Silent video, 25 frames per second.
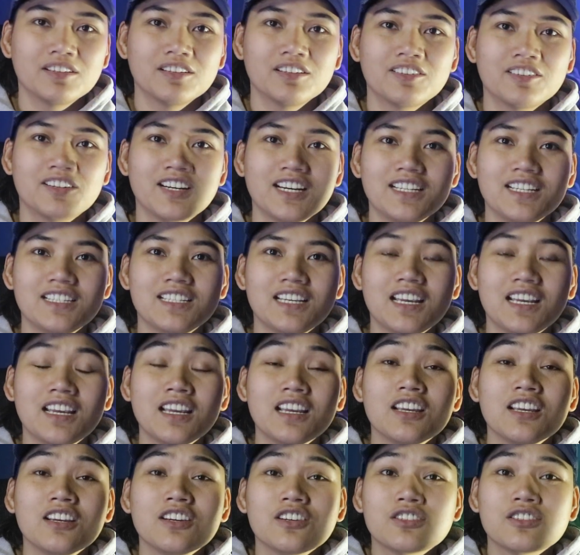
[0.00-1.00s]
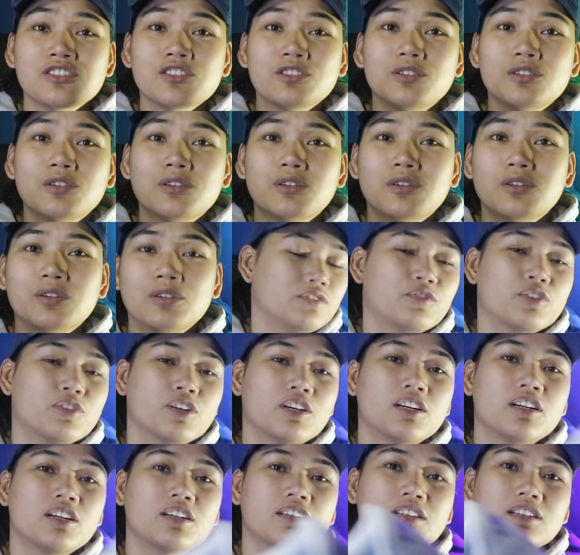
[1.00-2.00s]
Crazy. So
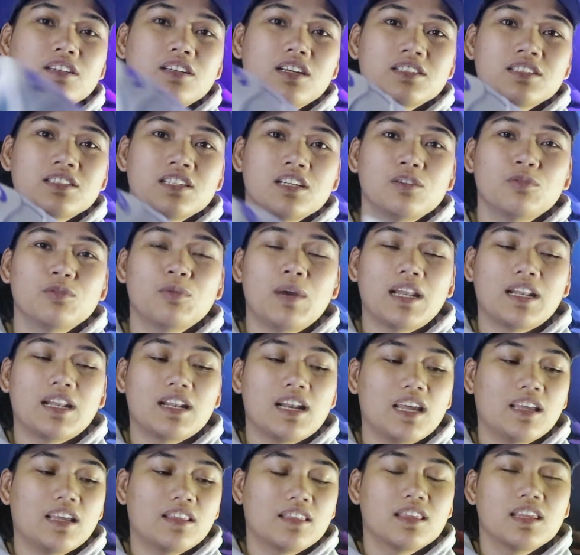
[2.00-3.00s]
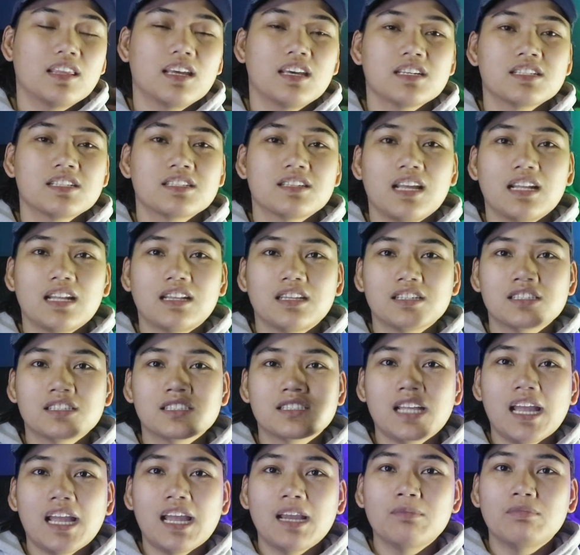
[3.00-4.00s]
for a silhouette like this that is
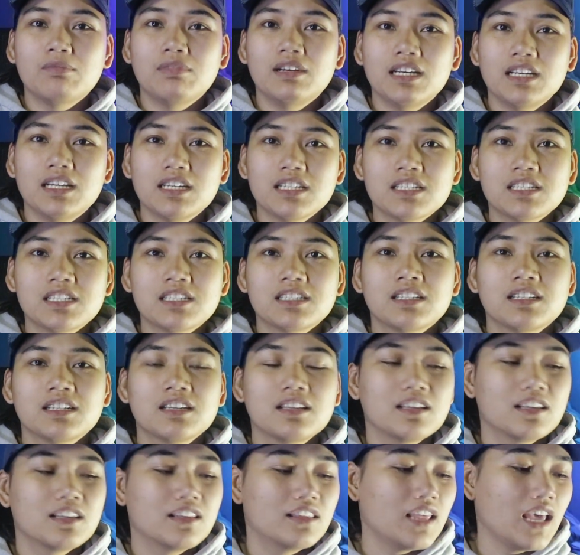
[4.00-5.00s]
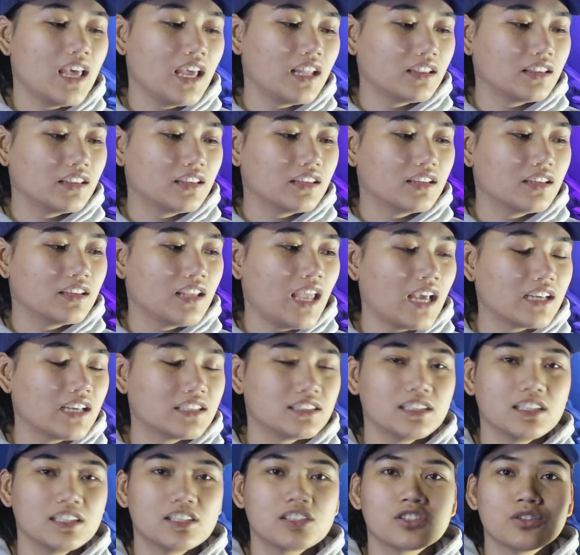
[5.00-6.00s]
timeless, that has
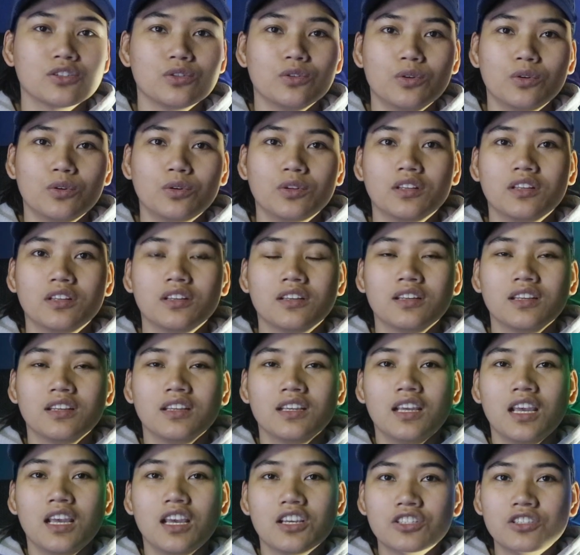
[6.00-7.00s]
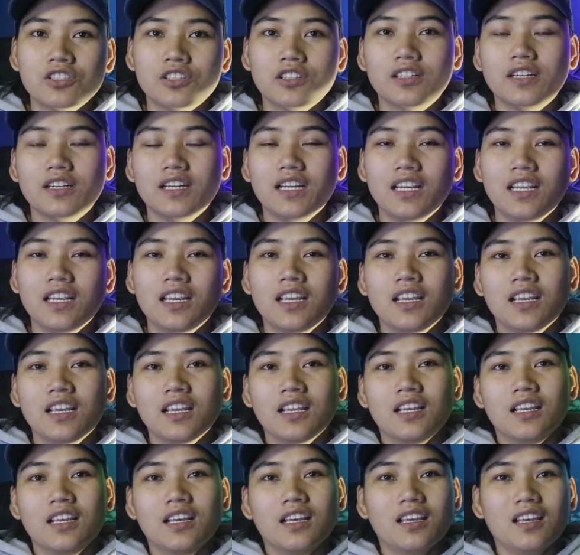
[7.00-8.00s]
its own history,
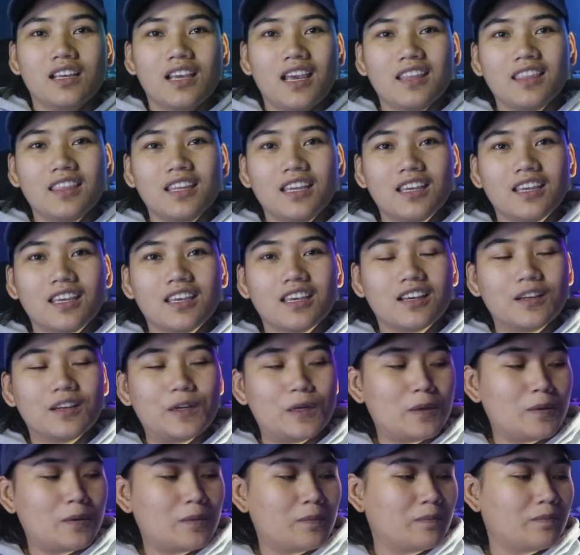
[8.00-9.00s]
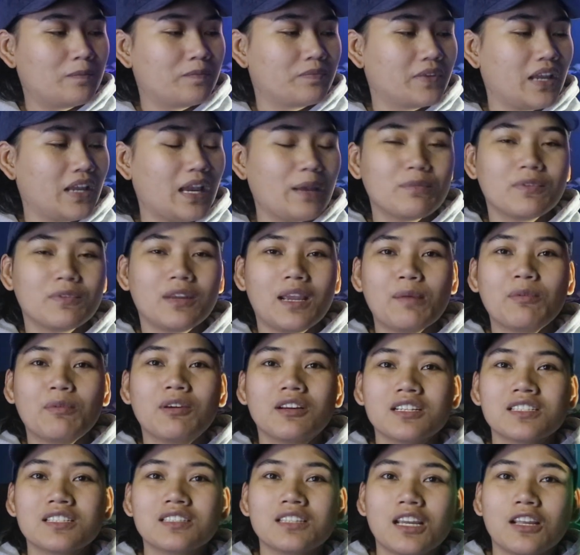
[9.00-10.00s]
I think I'm
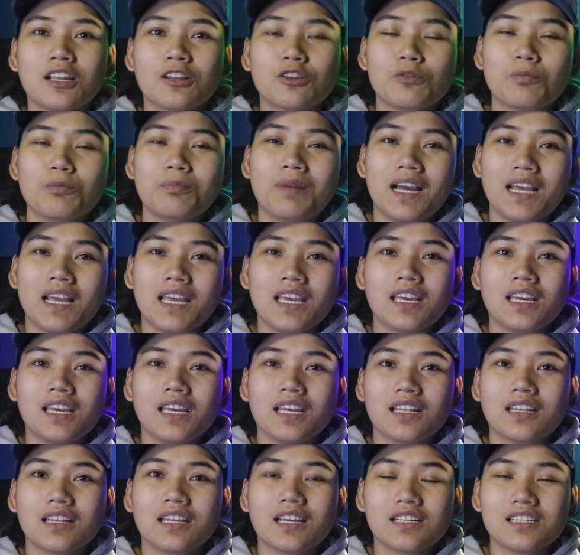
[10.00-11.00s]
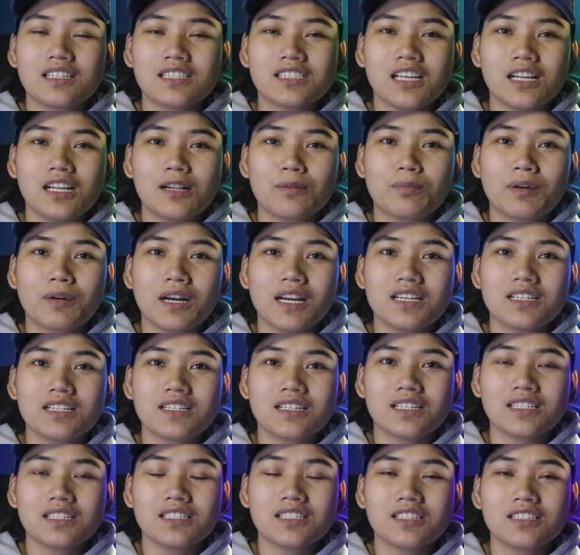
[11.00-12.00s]
gonna stick to buying it at sale
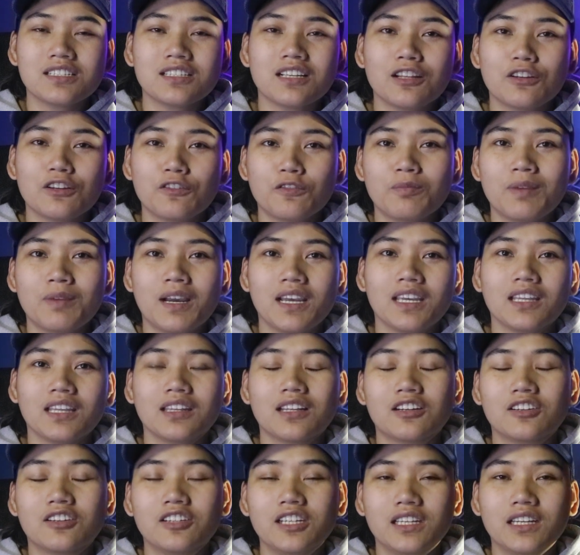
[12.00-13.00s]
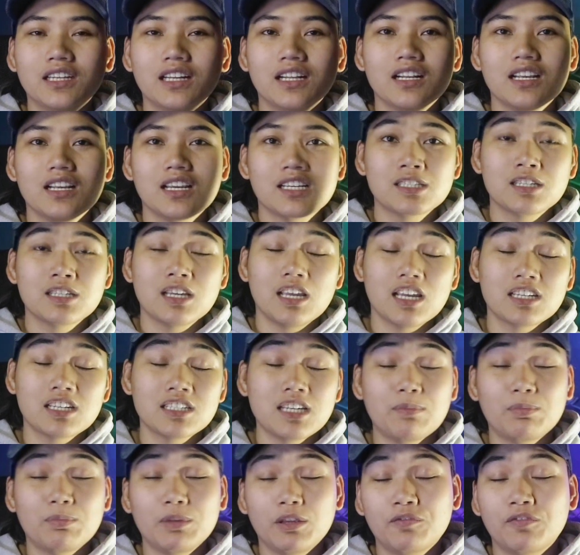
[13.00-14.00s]
prices instead of buying it at retail,
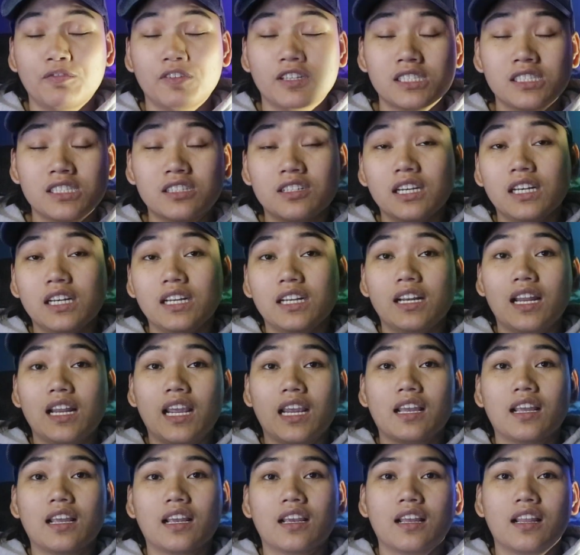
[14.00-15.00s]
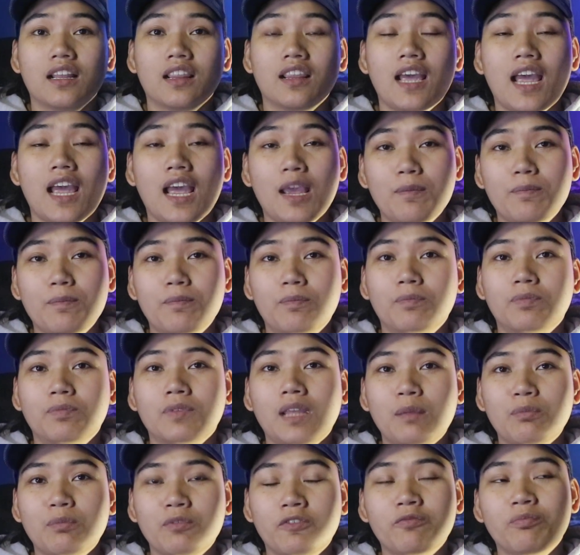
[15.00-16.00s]
except if it's really like the hype
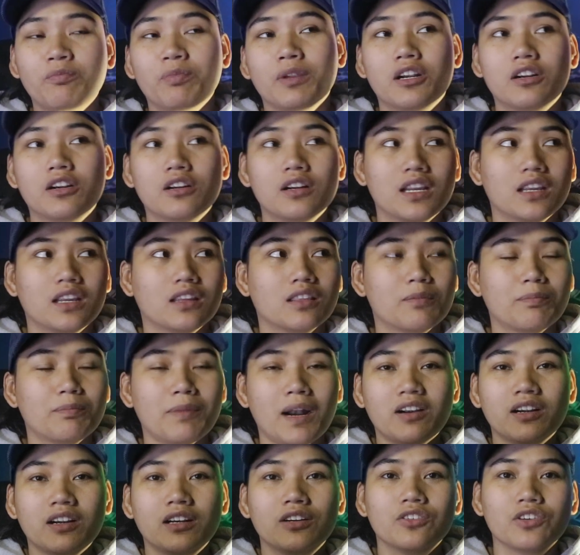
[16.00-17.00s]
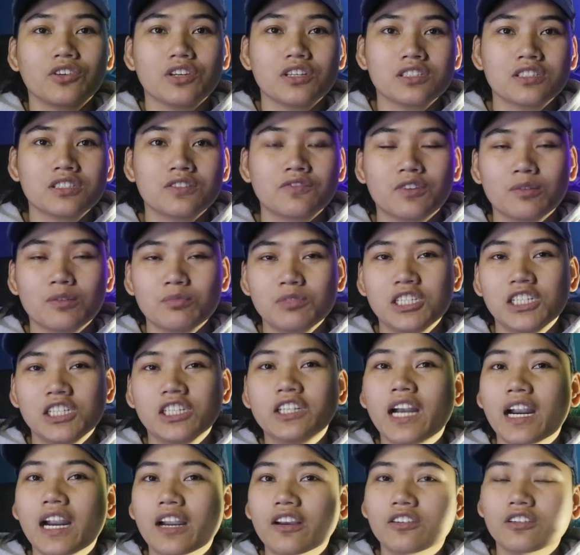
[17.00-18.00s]
type of pair, like the Paranoids from
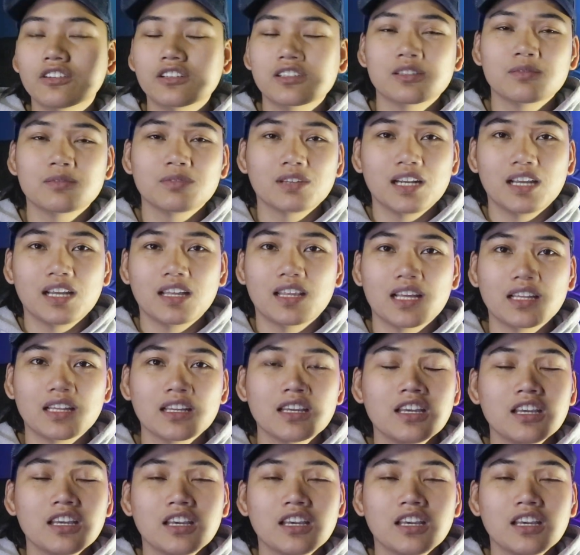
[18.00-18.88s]
G-Dragon or something like that.